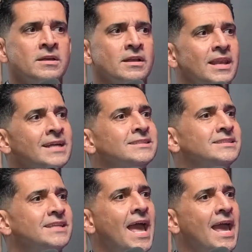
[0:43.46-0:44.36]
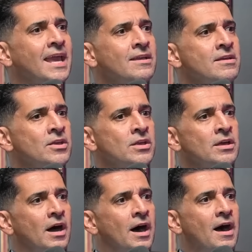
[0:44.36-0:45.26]
Let's say
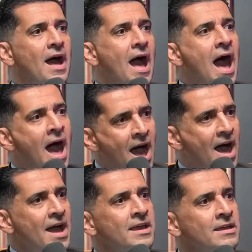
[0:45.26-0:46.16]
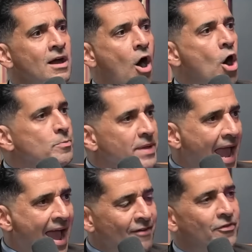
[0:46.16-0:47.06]
I, on
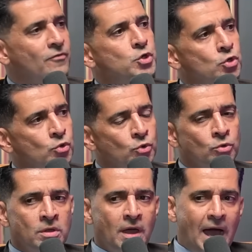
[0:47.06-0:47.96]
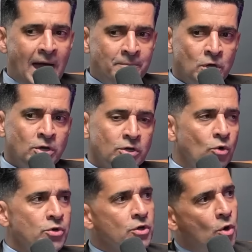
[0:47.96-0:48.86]
behalf of you, I'm going to go
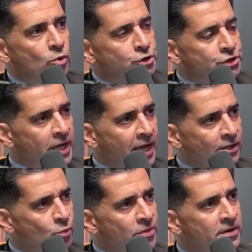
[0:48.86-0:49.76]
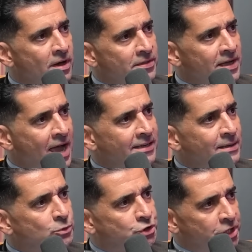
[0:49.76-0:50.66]
negotiate with another guy
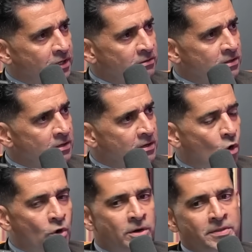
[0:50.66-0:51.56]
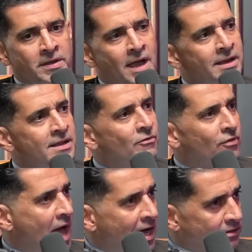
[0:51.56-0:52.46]
named Xi or another guy named
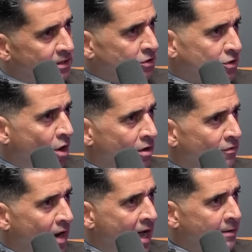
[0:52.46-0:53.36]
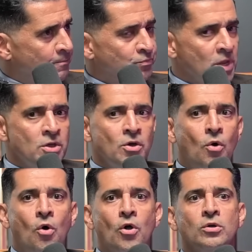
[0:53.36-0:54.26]
Vlad. Let's just call him Vlad.
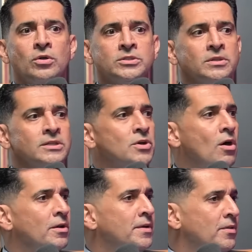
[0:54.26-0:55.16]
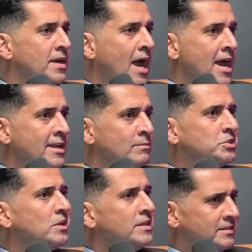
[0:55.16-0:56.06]
Or let's call another guy named
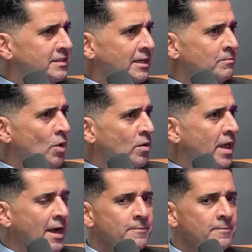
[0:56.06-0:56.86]
Zelensky, okay?